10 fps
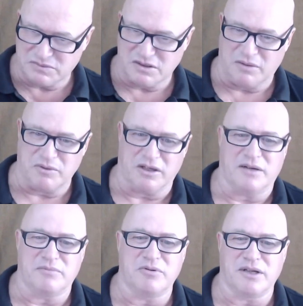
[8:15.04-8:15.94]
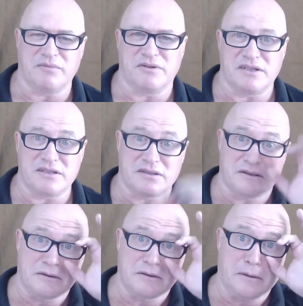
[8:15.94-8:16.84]
I'm not going to put up with this.
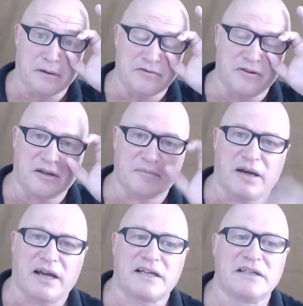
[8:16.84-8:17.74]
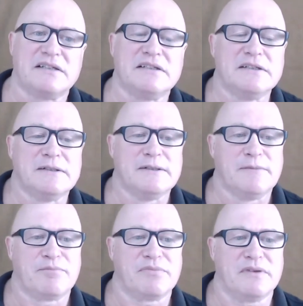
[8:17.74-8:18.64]
I'm going to fight back.
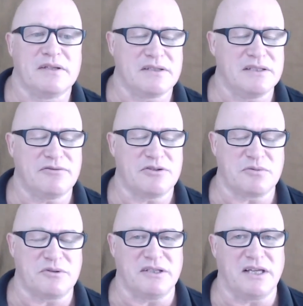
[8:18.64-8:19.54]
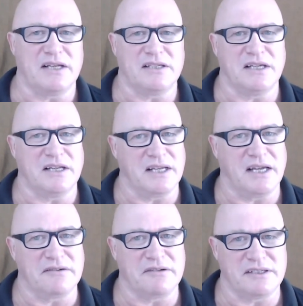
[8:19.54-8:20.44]
There's a difference between that and getting
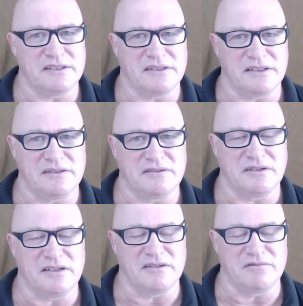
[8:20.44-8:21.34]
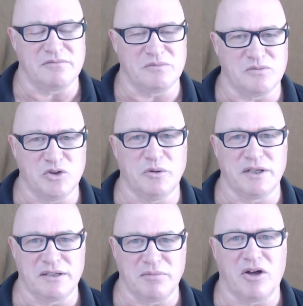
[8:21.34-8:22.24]
angry and doing
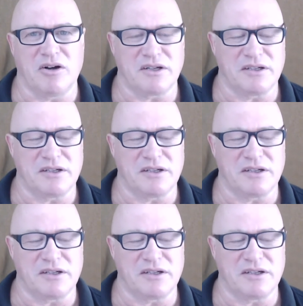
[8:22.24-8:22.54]
your block.